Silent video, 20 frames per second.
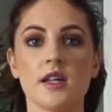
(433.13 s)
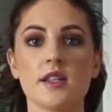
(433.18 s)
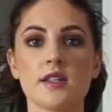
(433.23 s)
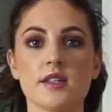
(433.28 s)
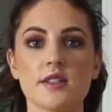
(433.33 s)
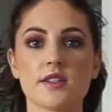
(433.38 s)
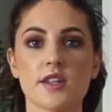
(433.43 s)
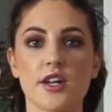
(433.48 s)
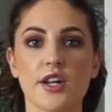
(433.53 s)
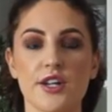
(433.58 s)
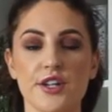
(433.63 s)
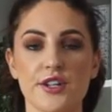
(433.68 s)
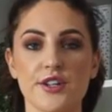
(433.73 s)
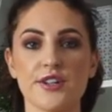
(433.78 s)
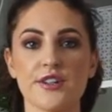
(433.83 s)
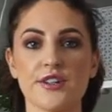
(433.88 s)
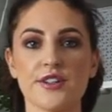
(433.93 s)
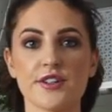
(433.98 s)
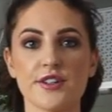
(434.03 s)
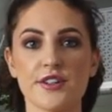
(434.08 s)
So
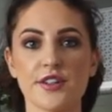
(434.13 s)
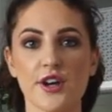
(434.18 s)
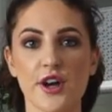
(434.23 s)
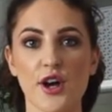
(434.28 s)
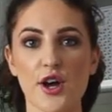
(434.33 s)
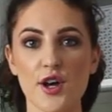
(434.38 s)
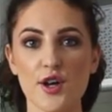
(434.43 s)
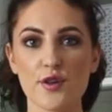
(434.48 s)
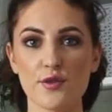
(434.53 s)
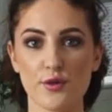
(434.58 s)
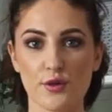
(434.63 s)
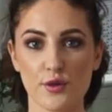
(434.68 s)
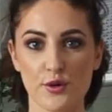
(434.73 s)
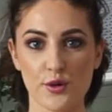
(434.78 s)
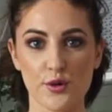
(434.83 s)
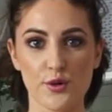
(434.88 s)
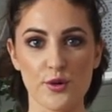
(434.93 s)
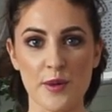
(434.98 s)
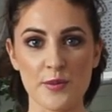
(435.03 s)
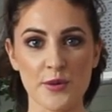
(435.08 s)

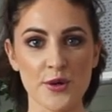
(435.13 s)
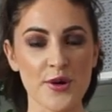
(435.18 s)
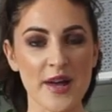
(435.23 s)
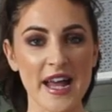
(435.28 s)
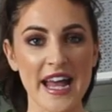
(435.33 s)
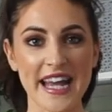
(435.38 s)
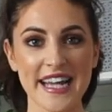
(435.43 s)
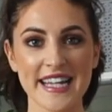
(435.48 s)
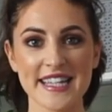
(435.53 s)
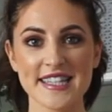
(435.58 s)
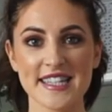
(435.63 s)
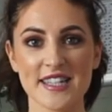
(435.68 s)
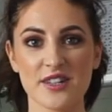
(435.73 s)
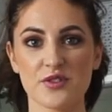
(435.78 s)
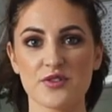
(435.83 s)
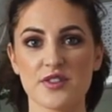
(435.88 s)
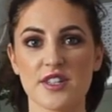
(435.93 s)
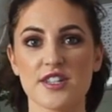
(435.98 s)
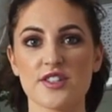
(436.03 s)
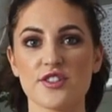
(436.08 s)
overall, I'm not hating
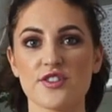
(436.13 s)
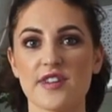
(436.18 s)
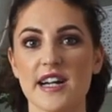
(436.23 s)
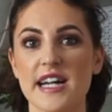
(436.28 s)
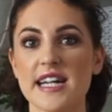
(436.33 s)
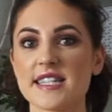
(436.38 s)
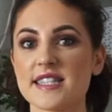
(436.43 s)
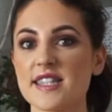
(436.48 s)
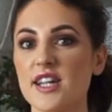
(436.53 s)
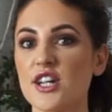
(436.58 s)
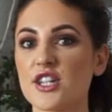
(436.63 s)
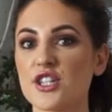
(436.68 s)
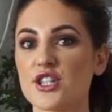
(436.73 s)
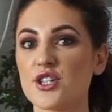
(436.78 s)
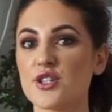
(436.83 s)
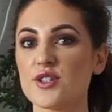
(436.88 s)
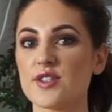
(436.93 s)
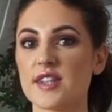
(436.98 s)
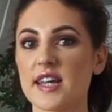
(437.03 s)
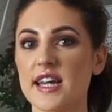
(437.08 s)
on this dress. I
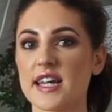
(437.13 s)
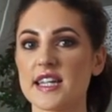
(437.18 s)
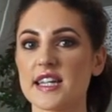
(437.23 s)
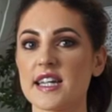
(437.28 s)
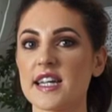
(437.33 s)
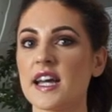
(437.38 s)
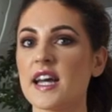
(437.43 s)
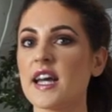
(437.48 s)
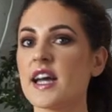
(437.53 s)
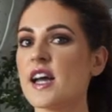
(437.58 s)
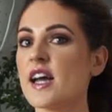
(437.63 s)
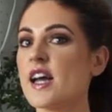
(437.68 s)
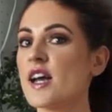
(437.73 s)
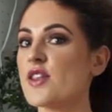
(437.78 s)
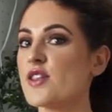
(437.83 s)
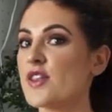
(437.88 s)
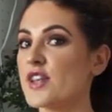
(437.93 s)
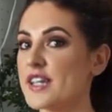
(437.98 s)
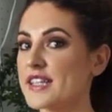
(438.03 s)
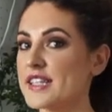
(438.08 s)
do think
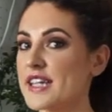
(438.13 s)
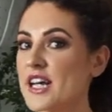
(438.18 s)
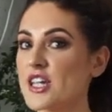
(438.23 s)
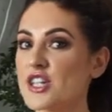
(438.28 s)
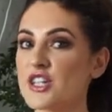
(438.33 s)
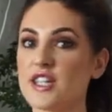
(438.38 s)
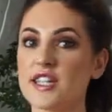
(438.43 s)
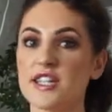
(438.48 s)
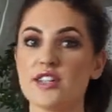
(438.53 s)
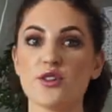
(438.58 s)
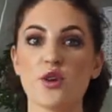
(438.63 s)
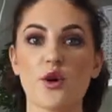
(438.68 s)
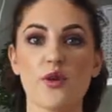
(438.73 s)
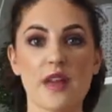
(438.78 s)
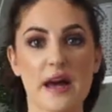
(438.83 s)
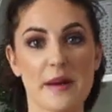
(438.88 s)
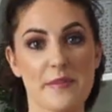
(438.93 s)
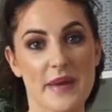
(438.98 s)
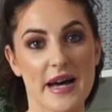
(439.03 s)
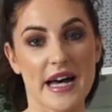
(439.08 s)
that it's actually not
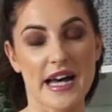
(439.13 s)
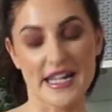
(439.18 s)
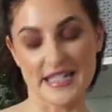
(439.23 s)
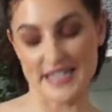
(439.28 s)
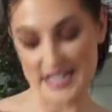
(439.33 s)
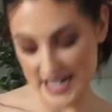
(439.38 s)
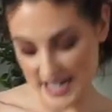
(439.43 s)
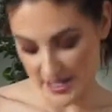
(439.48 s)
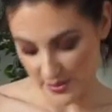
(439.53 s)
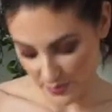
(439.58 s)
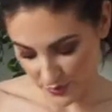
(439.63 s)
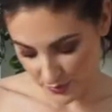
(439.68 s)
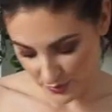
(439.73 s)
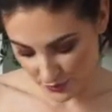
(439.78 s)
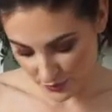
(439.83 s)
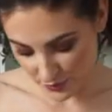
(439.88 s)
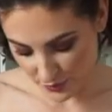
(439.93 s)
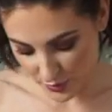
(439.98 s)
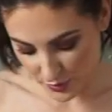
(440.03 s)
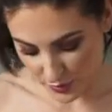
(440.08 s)
that bad, and it
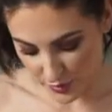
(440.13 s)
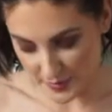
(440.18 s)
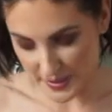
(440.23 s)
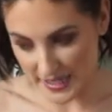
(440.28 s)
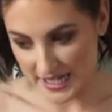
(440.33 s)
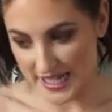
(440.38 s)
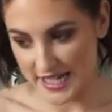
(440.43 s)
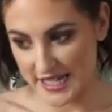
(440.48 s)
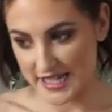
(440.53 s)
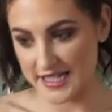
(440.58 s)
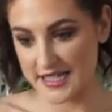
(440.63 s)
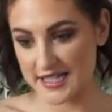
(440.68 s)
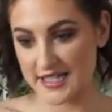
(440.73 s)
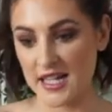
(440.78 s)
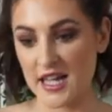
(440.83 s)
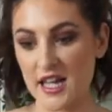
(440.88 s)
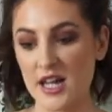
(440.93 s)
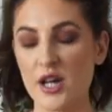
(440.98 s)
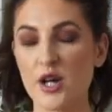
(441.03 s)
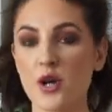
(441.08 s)
probably is
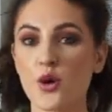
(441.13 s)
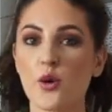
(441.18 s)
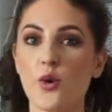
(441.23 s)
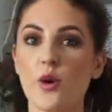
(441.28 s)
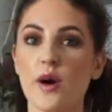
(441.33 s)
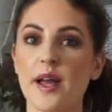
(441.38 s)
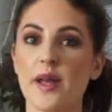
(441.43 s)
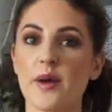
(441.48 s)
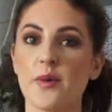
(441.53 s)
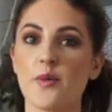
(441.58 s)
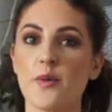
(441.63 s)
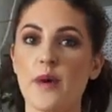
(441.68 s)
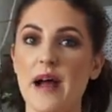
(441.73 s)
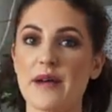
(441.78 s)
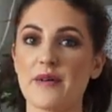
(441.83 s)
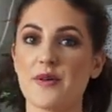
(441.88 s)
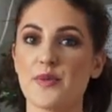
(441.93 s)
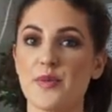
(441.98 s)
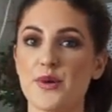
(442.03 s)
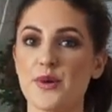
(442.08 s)
quite
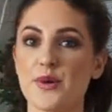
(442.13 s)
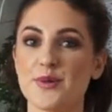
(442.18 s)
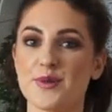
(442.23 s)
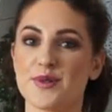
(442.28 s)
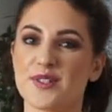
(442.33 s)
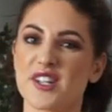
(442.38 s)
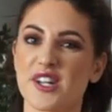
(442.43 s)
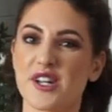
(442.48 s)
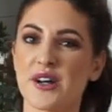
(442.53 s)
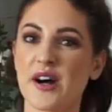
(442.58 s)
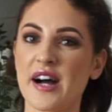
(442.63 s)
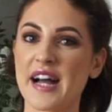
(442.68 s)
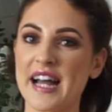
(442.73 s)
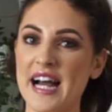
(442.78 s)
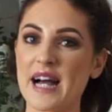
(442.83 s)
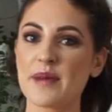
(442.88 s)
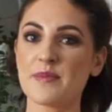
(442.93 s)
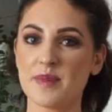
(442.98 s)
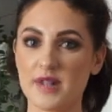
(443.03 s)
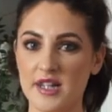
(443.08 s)
wearable, so I
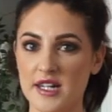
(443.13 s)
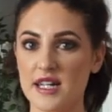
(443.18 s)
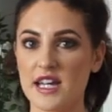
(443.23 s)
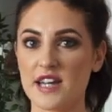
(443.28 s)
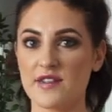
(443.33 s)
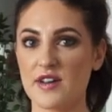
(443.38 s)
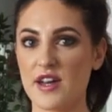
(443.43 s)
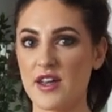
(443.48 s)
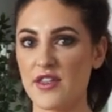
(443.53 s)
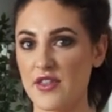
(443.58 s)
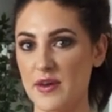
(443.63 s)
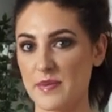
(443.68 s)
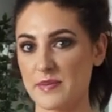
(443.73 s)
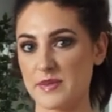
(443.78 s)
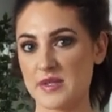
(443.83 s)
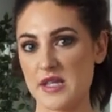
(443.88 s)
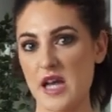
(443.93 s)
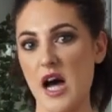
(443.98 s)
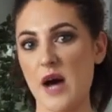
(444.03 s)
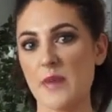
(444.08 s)
am going to give it a
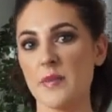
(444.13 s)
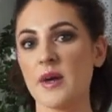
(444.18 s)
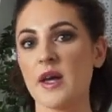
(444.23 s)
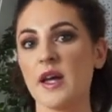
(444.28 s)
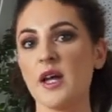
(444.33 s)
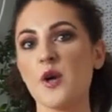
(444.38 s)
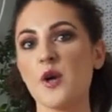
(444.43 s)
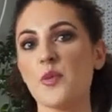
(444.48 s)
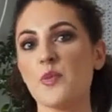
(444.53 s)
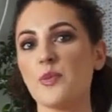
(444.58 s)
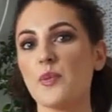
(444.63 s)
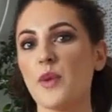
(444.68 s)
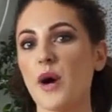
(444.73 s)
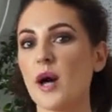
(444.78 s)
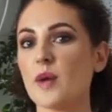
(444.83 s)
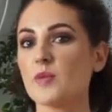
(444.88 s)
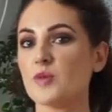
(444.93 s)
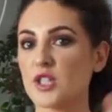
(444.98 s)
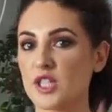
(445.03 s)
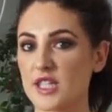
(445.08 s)
thumbs up, but
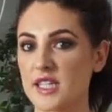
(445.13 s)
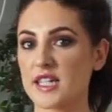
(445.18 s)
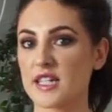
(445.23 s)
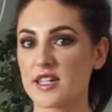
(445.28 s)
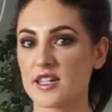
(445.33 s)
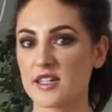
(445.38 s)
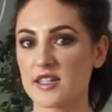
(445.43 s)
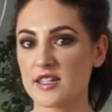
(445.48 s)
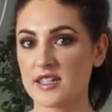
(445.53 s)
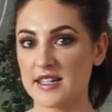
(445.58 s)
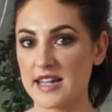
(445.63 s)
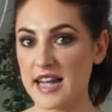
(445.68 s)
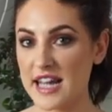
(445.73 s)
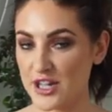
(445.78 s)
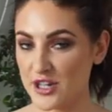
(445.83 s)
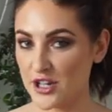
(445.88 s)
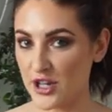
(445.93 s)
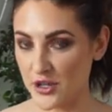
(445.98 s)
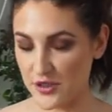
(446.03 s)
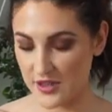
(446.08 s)
I'm just going to let
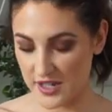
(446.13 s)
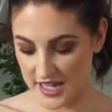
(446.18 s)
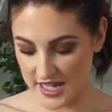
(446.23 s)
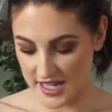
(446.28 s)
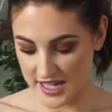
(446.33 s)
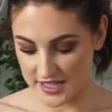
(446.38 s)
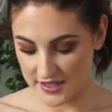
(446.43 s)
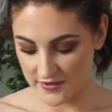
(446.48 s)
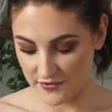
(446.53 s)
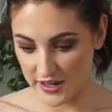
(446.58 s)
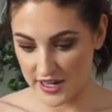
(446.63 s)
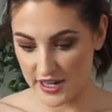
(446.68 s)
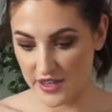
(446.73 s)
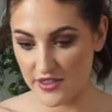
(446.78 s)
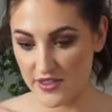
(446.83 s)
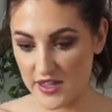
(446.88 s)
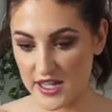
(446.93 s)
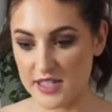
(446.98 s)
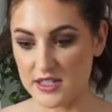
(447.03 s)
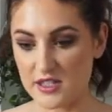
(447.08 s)
you know that it is very
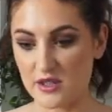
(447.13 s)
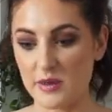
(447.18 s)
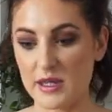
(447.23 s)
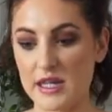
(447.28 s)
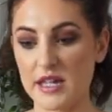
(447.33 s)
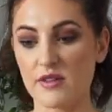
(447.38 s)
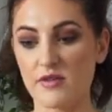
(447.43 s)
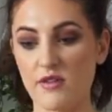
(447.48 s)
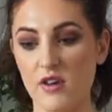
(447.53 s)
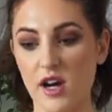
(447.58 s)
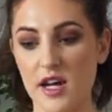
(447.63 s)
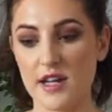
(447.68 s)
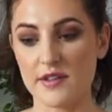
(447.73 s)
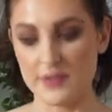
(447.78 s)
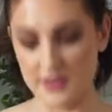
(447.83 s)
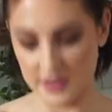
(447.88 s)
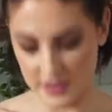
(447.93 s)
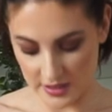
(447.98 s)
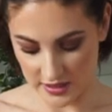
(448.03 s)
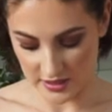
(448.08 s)
thin, so when it
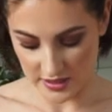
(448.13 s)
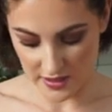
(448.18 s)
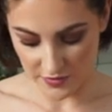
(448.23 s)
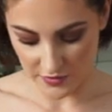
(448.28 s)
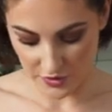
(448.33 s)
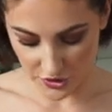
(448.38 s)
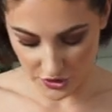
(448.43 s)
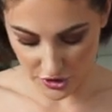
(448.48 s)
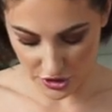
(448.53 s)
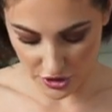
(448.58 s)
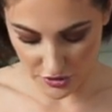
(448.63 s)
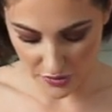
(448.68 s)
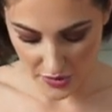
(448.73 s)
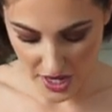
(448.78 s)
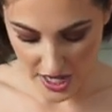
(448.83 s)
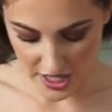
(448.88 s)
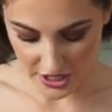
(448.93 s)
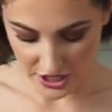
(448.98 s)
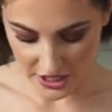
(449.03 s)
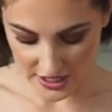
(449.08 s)
arrives, if you do
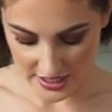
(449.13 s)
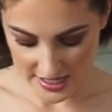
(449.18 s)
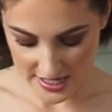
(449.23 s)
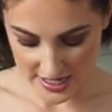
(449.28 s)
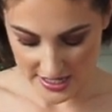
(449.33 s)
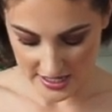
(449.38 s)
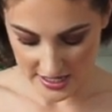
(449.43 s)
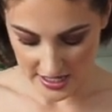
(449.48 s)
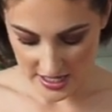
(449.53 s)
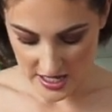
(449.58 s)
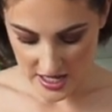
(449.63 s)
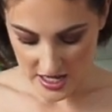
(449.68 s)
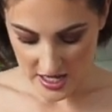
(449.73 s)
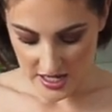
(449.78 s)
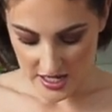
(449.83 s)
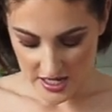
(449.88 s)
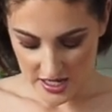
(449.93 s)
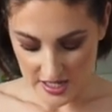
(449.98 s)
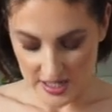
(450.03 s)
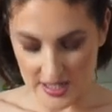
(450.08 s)
purchase it,
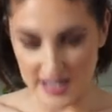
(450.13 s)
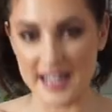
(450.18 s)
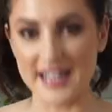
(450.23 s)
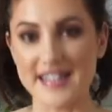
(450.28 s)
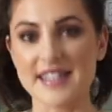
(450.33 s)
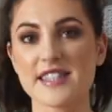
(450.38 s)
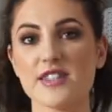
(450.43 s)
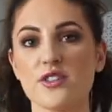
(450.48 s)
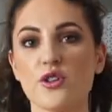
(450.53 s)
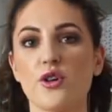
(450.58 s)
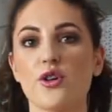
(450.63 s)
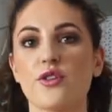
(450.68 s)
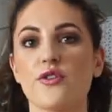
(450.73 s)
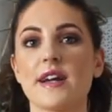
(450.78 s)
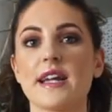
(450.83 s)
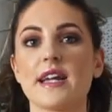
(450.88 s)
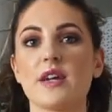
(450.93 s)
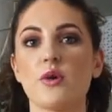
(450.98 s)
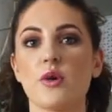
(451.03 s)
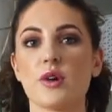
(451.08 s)
it's not
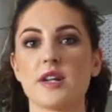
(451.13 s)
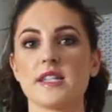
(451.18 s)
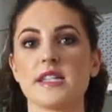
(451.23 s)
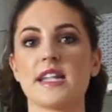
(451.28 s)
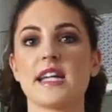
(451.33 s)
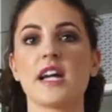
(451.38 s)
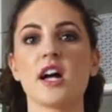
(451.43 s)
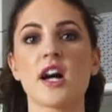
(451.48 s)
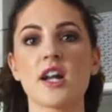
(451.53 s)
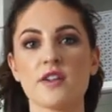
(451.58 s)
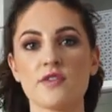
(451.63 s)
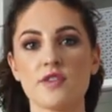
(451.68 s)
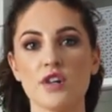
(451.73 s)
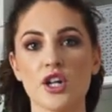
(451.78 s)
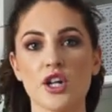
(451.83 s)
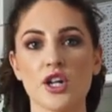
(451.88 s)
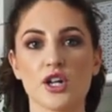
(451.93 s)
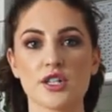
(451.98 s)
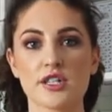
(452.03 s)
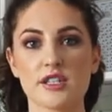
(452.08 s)
great quality. It kind of
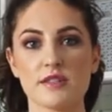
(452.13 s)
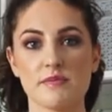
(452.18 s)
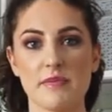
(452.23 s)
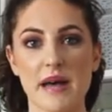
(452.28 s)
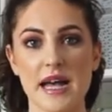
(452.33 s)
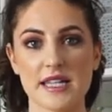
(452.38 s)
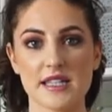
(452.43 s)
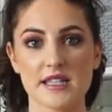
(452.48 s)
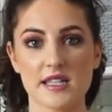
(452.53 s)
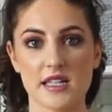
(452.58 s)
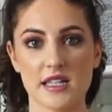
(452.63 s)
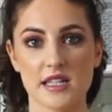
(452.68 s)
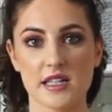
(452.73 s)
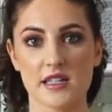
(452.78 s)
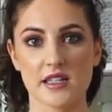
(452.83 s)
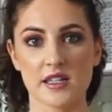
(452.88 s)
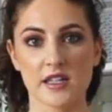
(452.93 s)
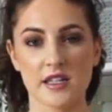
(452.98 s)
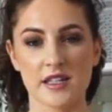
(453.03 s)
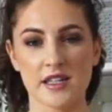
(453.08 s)
looks better
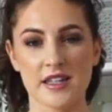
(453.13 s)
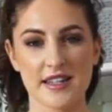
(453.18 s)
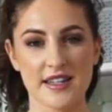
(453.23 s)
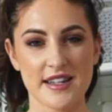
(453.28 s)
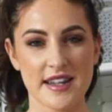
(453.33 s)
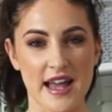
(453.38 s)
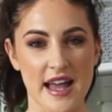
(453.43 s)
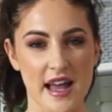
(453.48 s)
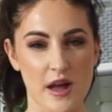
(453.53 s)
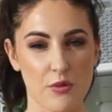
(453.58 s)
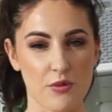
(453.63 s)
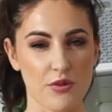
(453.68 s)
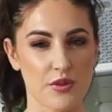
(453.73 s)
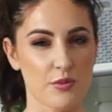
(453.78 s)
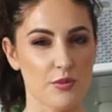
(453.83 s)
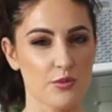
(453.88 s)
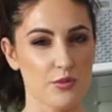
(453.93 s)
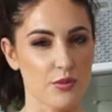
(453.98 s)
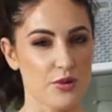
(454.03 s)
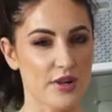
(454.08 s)
now
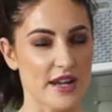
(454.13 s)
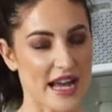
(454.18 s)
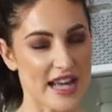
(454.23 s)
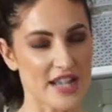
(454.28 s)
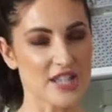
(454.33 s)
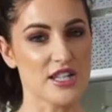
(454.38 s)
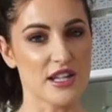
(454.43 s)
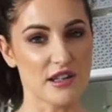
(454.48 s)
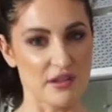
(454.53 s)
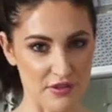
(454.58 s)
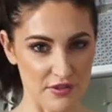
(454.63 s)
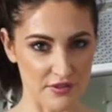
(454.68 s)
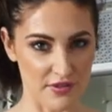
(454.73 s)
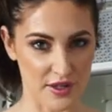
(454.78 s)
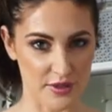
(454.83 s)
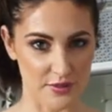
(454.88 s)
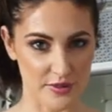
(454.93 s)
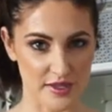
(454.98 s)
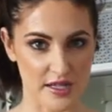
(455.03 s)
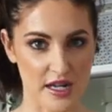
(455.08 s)
than what it actually
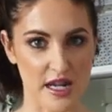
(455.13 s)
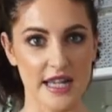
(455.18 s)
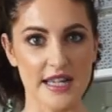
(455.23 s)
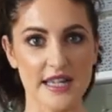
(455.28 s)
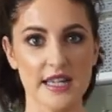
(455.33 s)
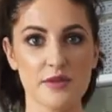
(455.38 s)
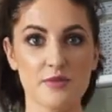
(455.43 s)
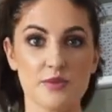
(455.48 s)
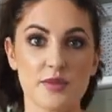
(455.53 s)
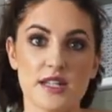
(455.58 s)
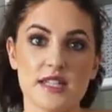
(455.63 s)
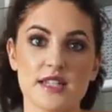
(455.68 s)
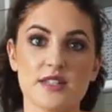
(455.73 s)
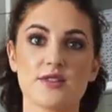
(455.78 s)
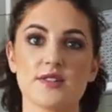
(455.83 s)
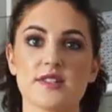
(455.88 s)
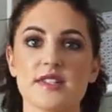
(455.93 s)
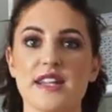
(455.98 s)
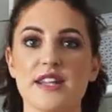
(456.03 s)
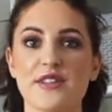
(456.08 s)
feels like, but it's
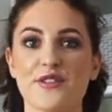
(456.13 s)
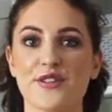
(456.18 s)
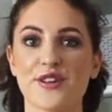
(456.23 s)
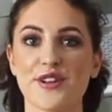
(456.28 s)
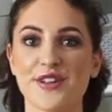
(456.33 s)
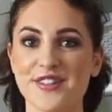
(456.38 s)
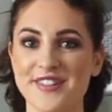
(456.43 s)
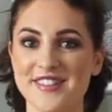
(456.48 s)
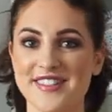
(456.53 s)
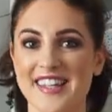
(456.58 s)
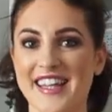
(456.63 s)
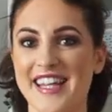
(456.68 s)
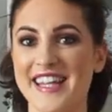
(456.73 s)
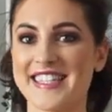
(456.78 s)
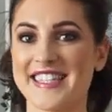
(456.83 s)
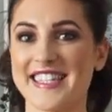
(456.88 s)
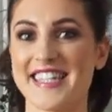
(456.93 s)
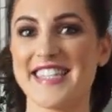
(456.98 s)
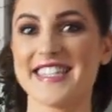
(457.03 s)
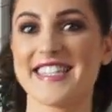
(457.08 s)
not see-through, so
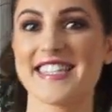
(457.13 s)
that's good.